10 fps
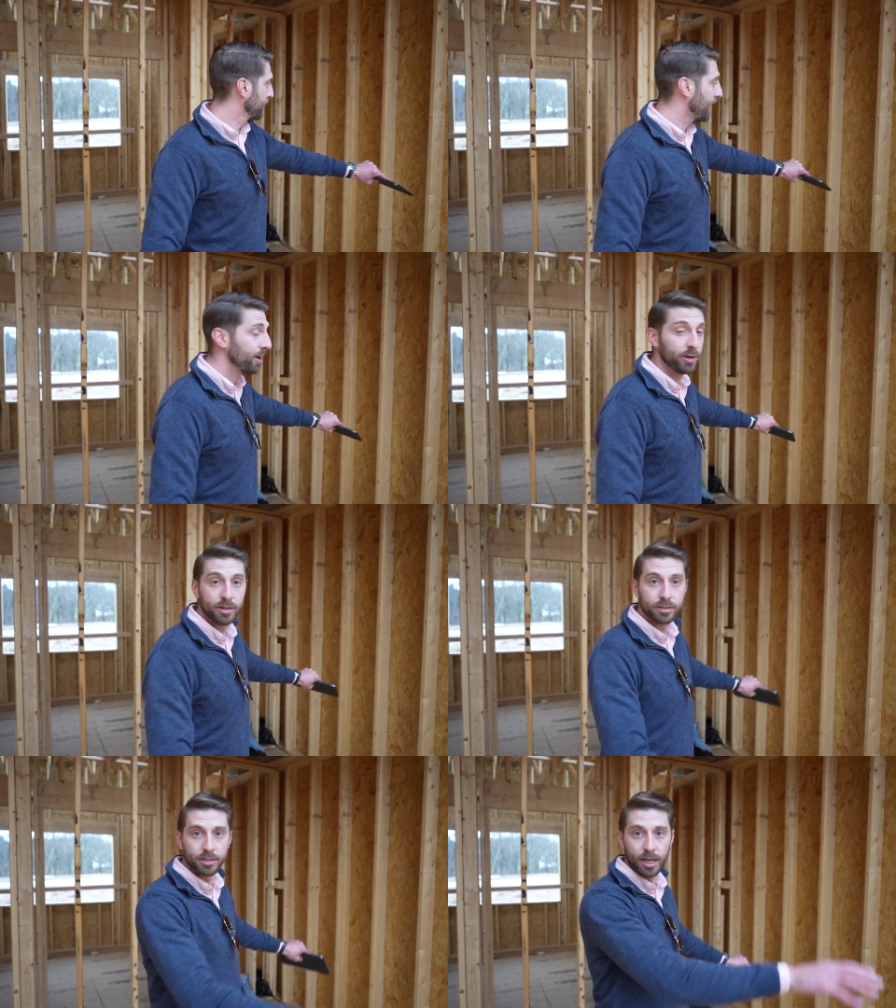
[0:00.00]

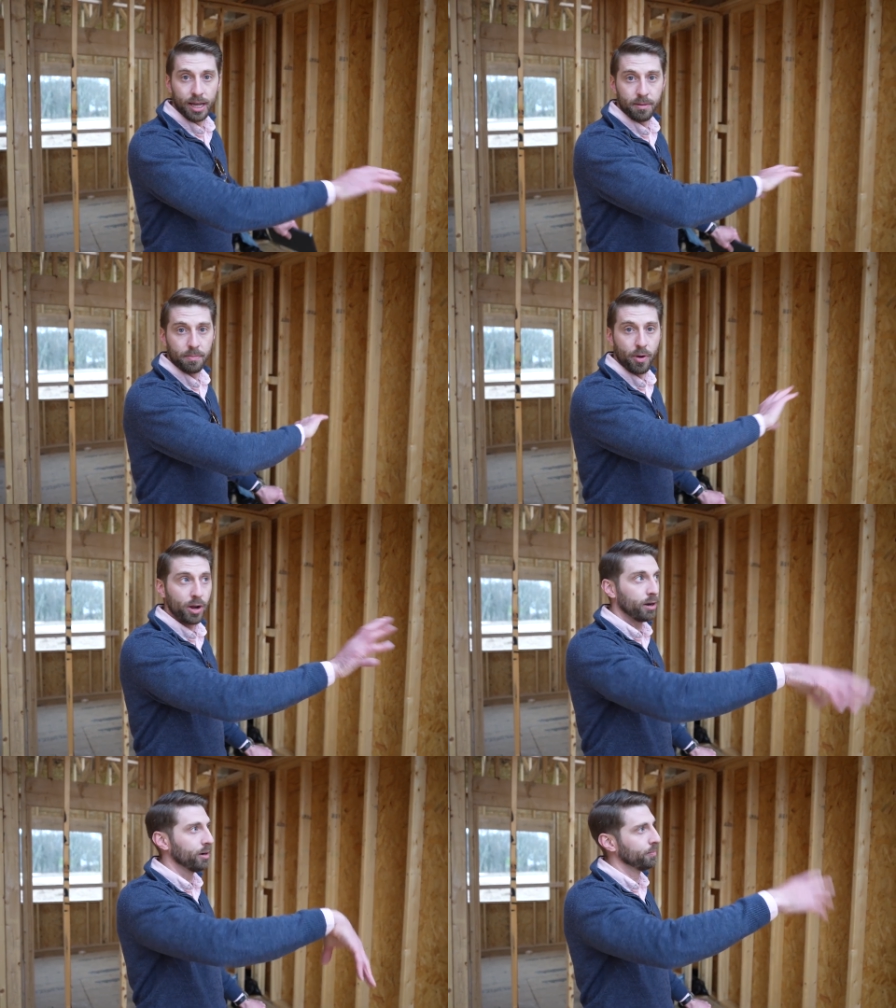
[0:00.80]
counters and
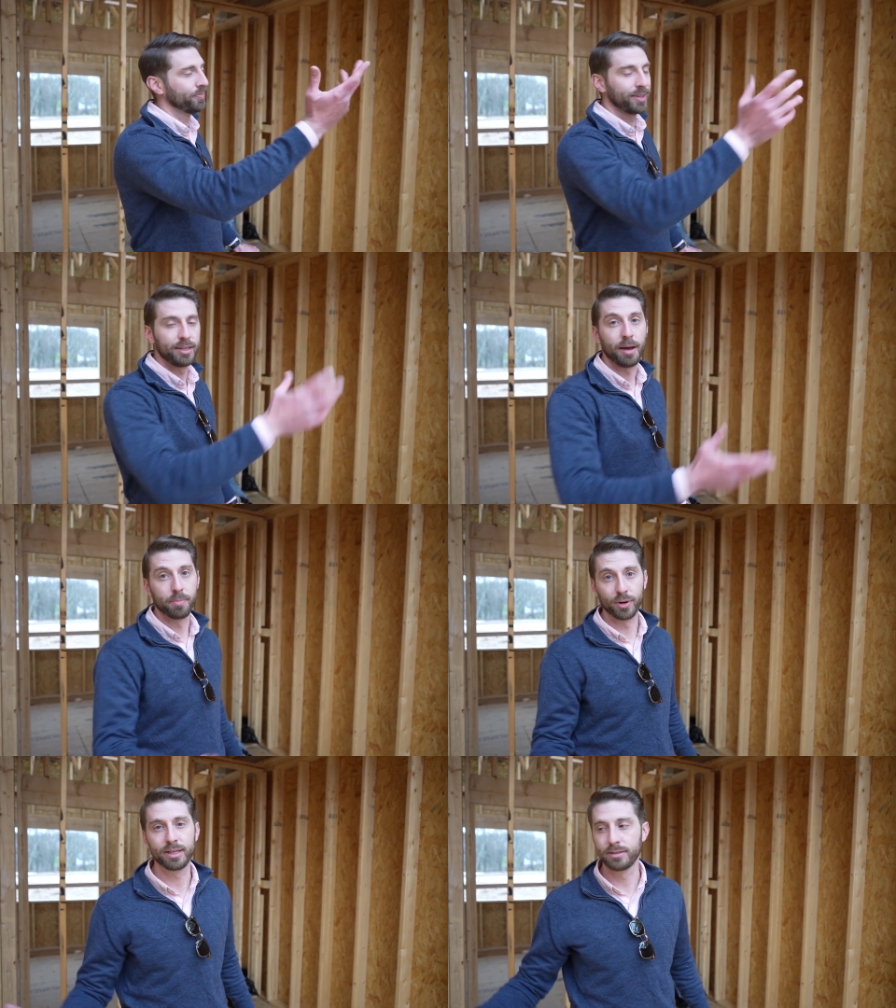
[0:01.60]
not
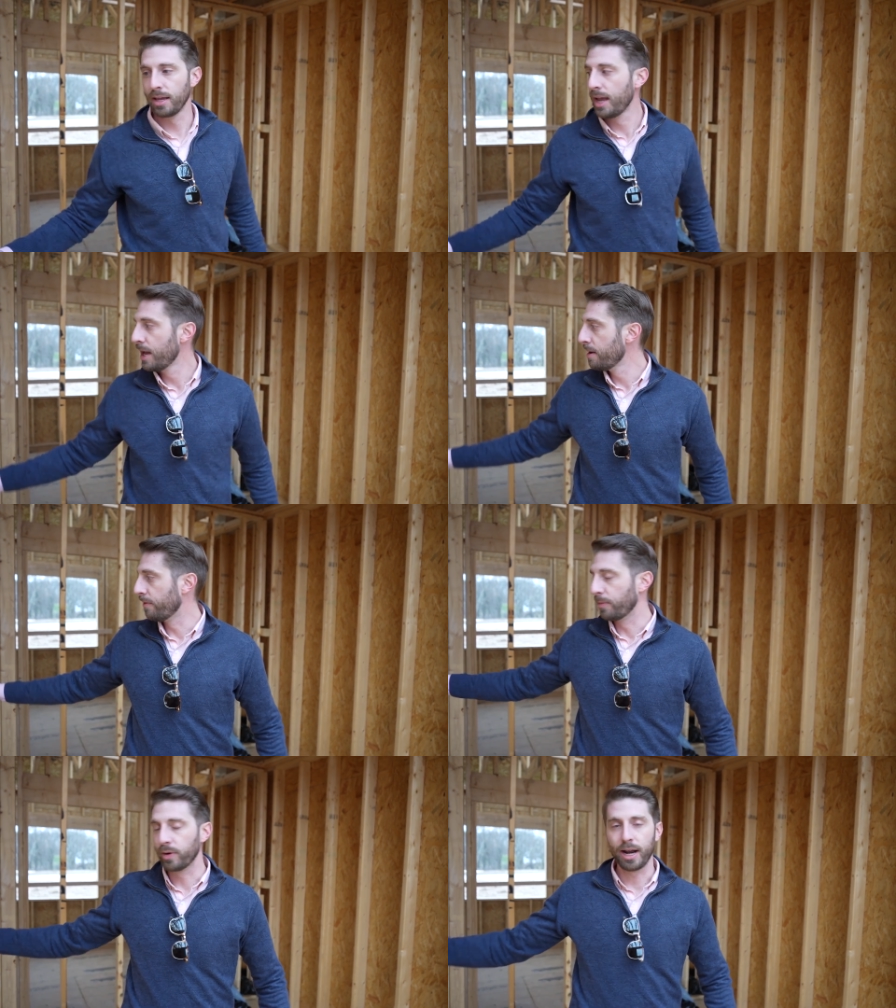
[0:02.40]
books,
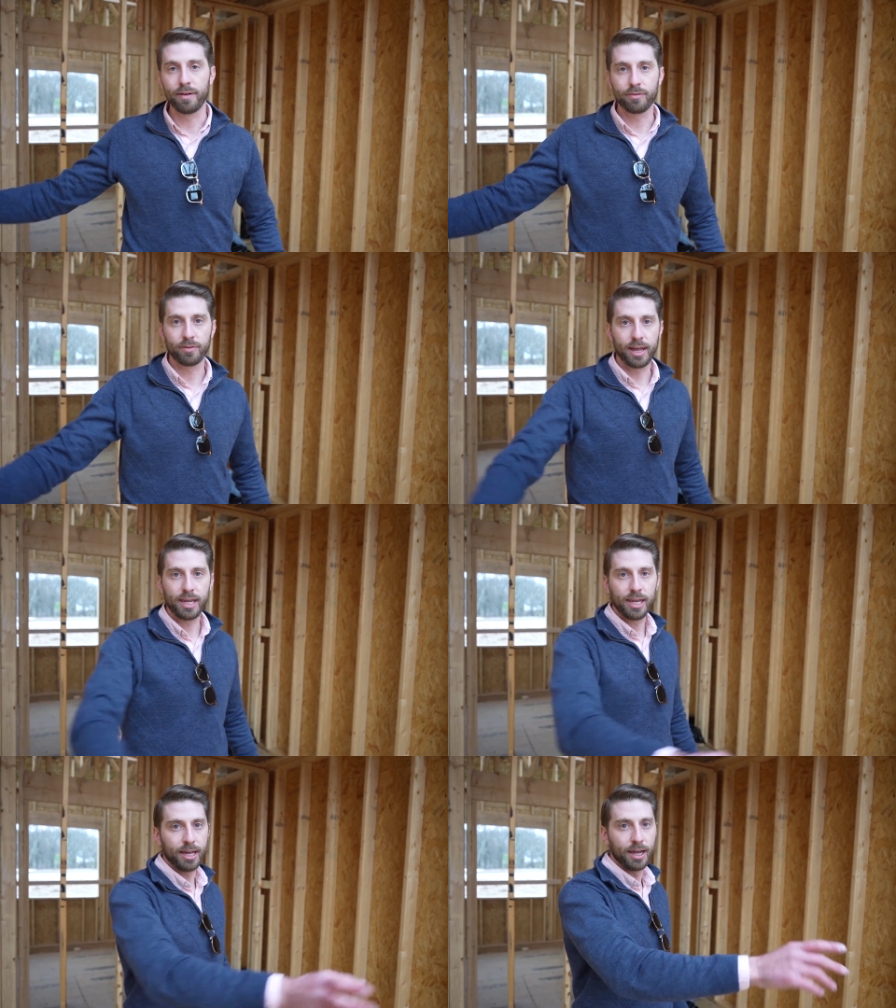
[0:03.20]
we're gonna have
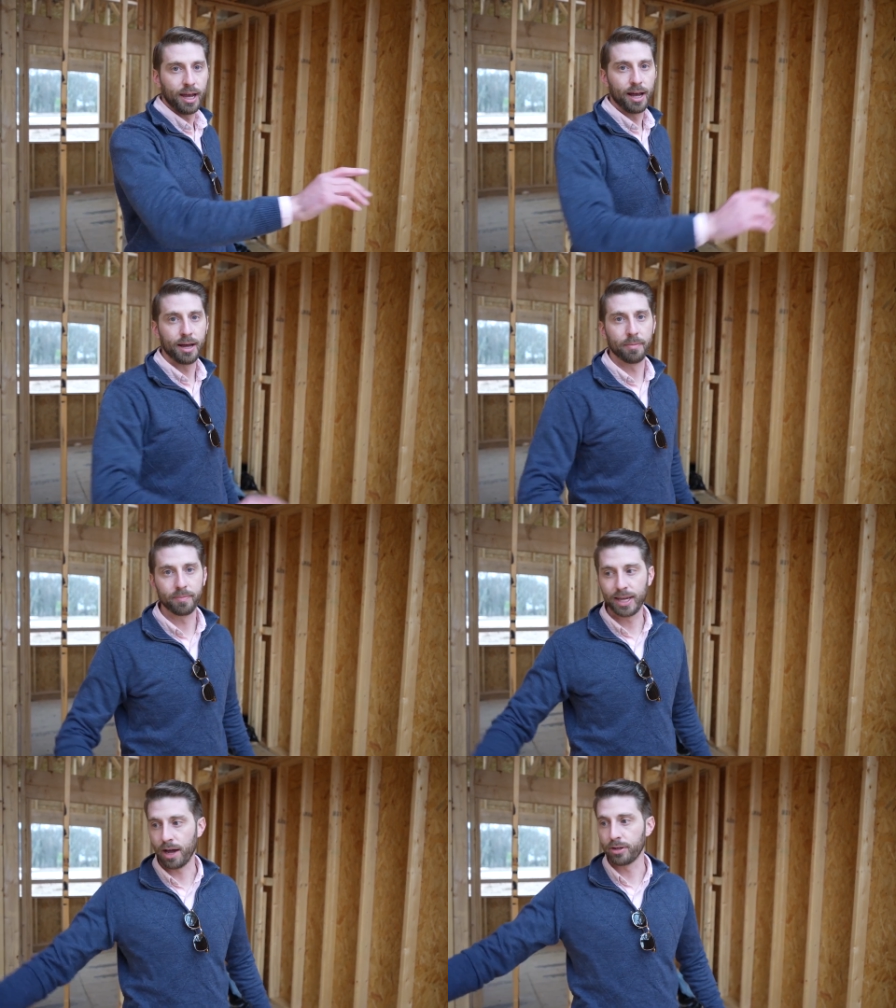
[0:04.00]
flanking
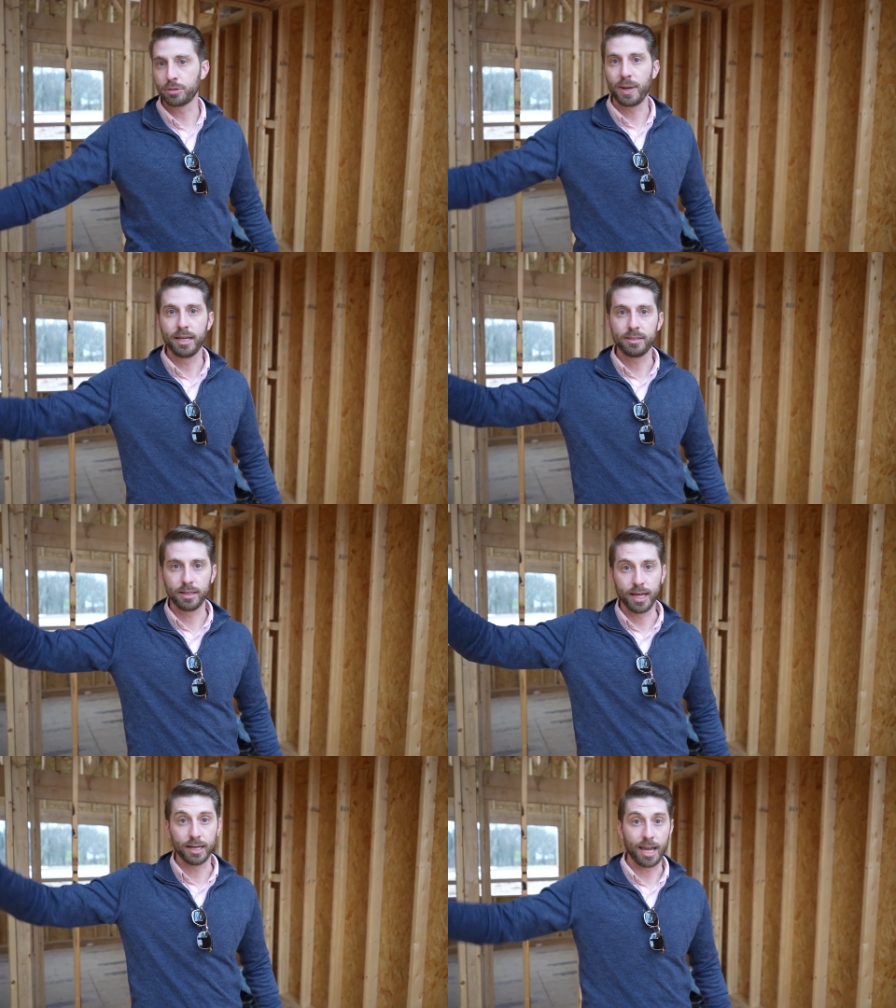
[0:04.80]
counter space
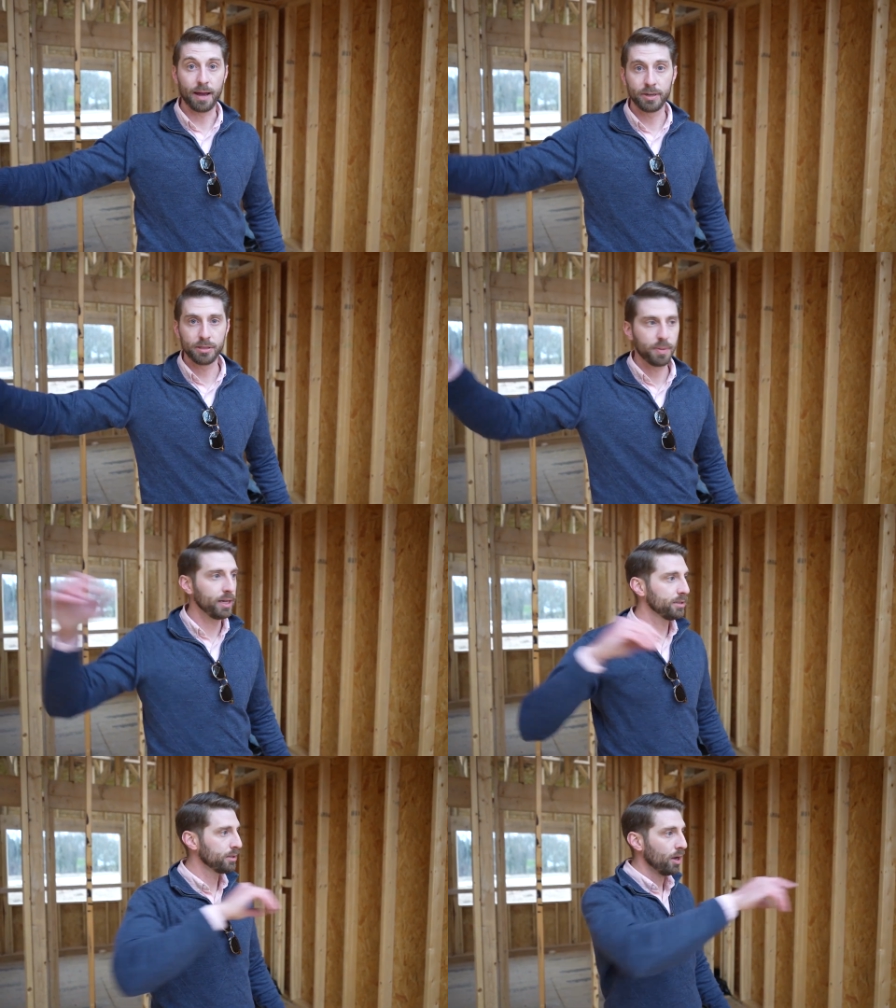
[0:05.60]
and cabinet
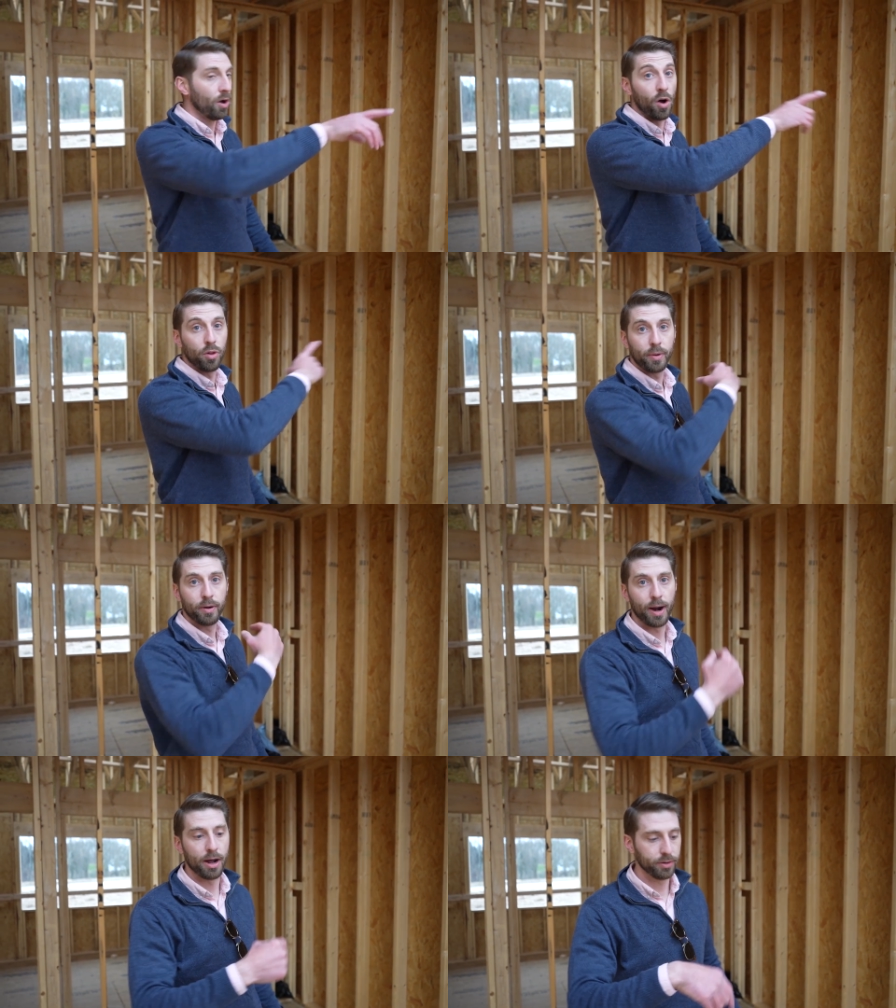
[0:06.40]
space all the way
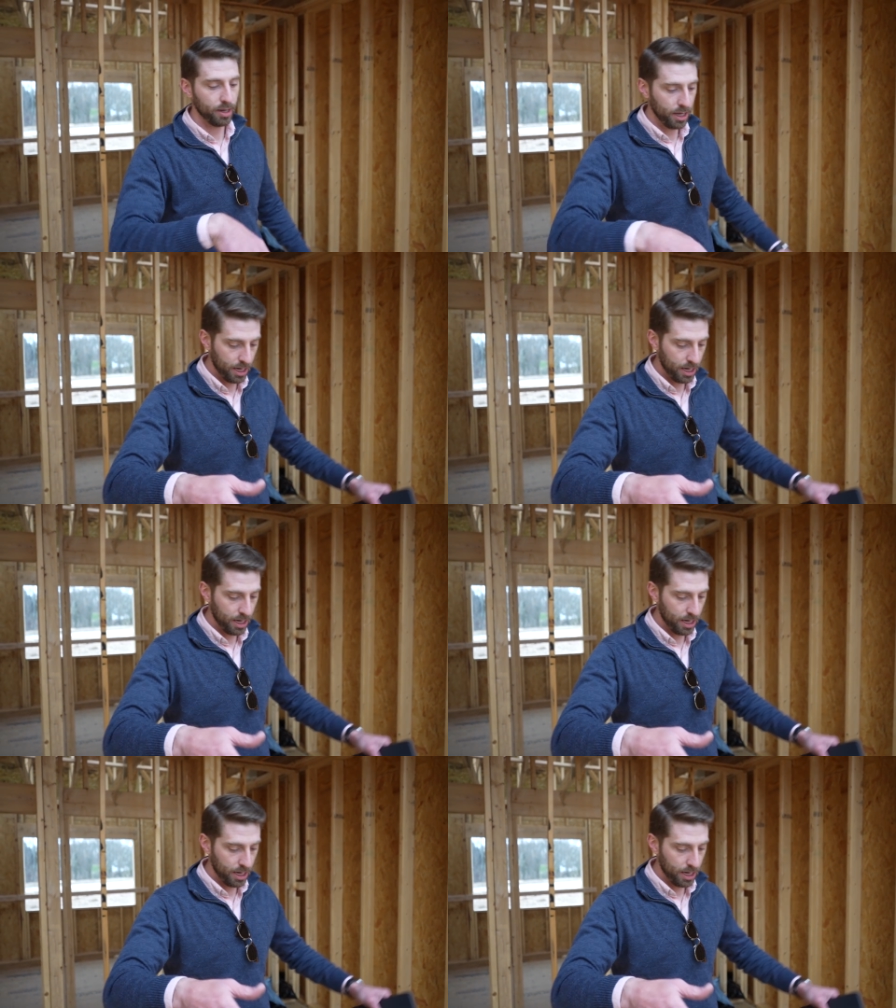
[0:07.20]
around.